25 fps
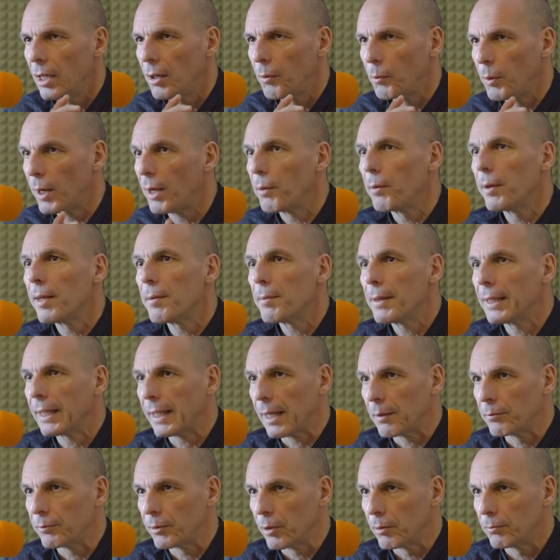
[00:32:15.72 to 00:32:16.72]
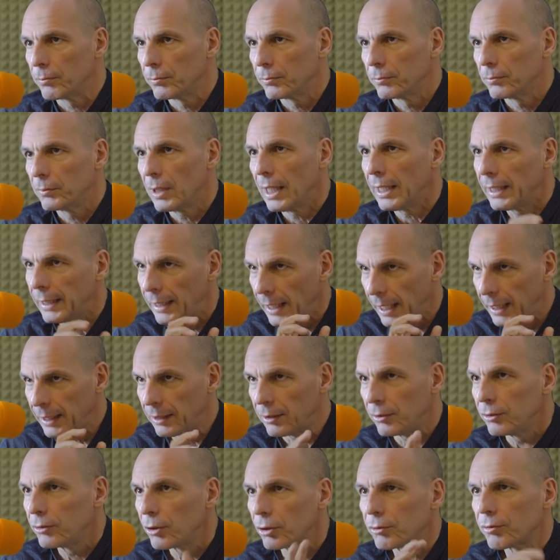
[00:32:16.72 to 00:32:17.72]
Where will the money come from?
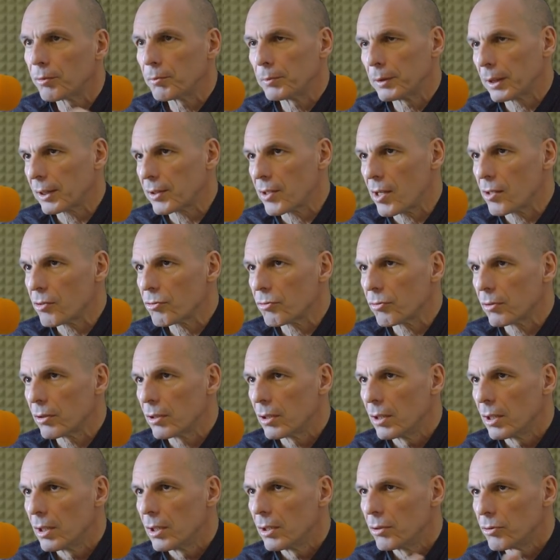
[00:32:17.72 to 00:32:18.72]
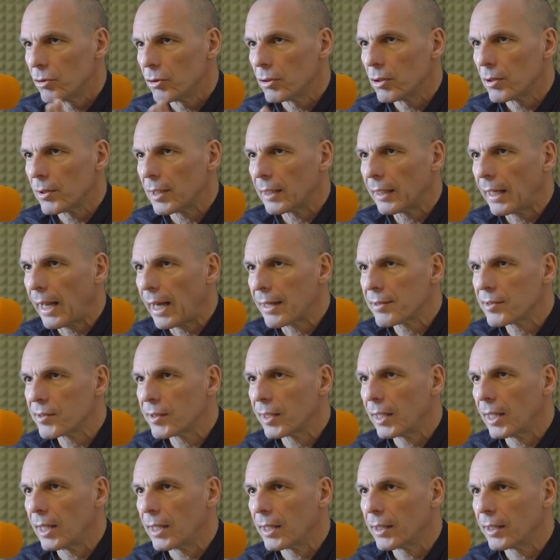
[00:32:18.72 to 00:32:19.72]
Again, not from taxation. Do you know that
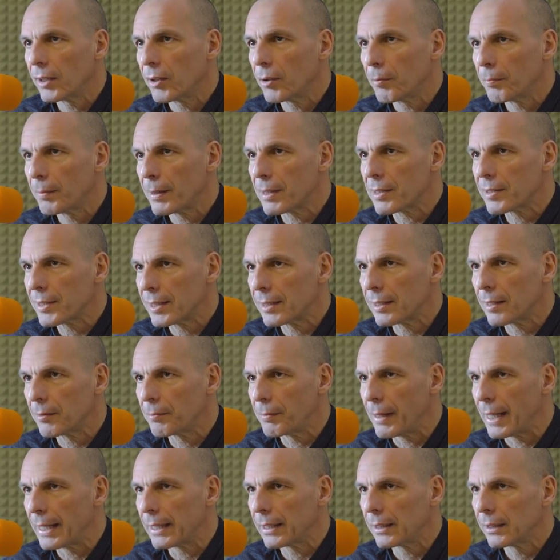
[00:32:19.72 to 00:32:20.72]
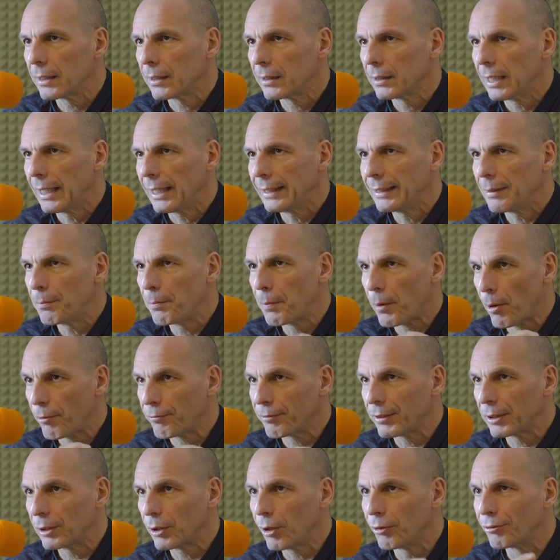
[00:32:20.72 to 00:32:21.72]
last year the European Central Bank had a
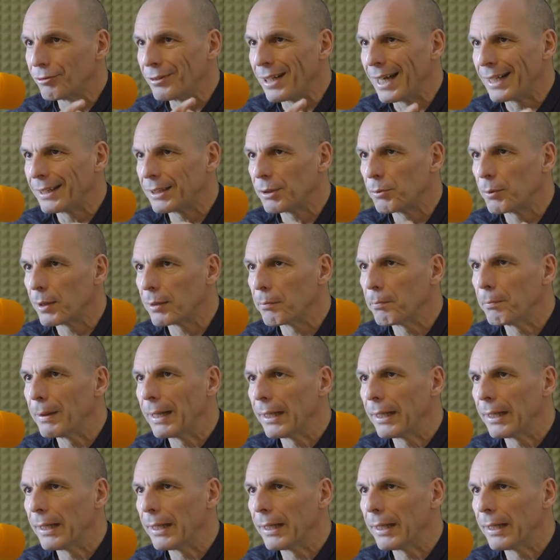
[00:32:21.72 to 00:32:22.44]
profit of 91